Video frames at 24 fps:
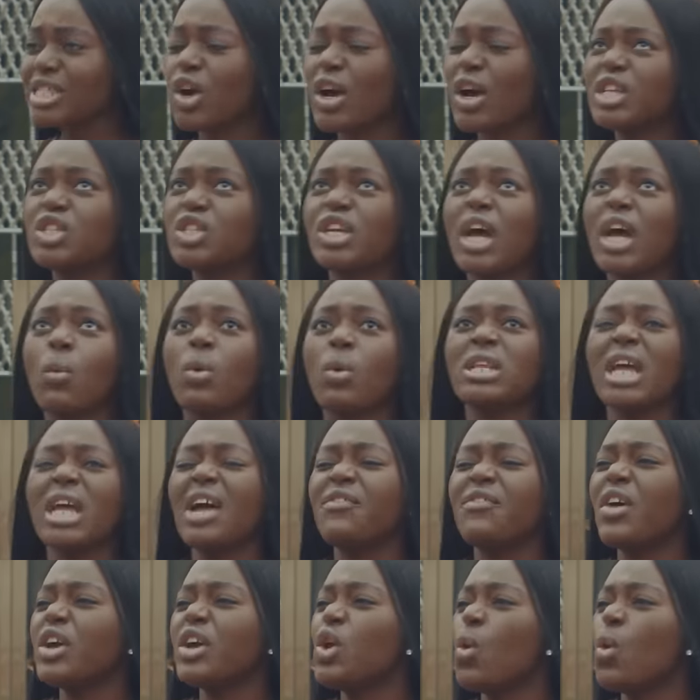As long as you get
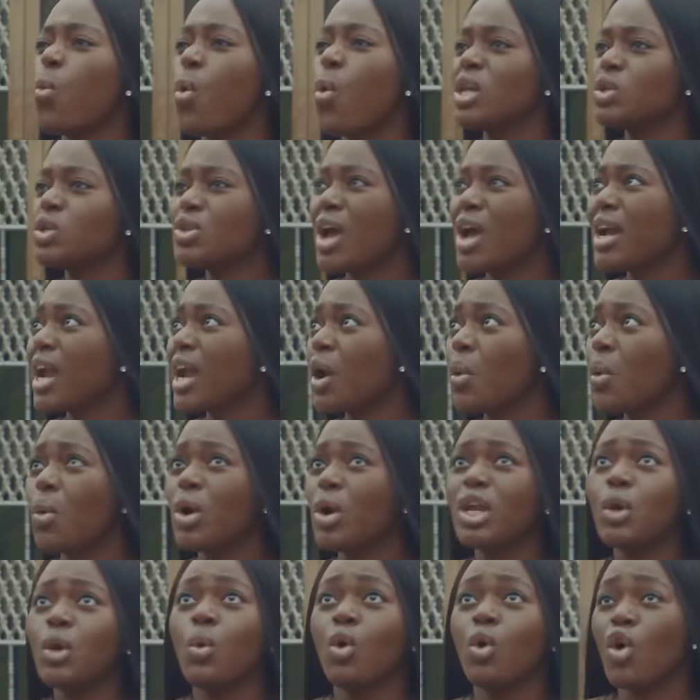whatever you want, you don't care
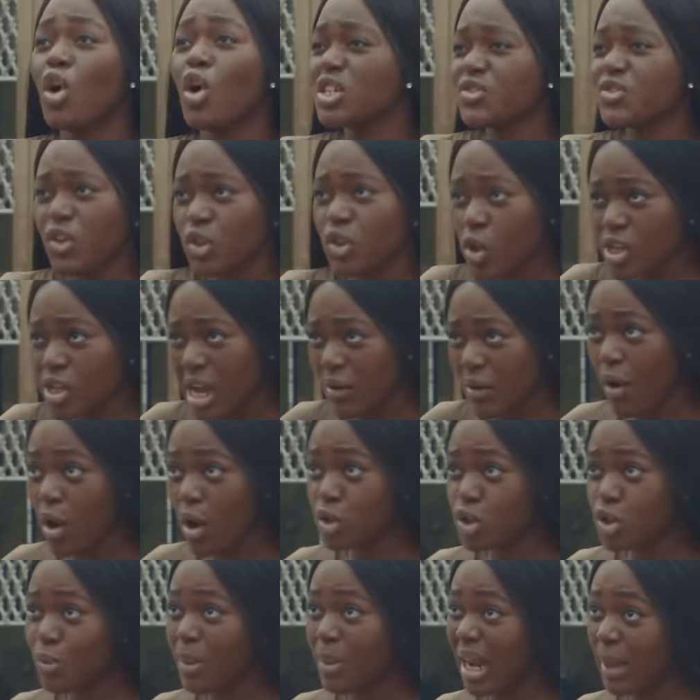what it will cost for those around you.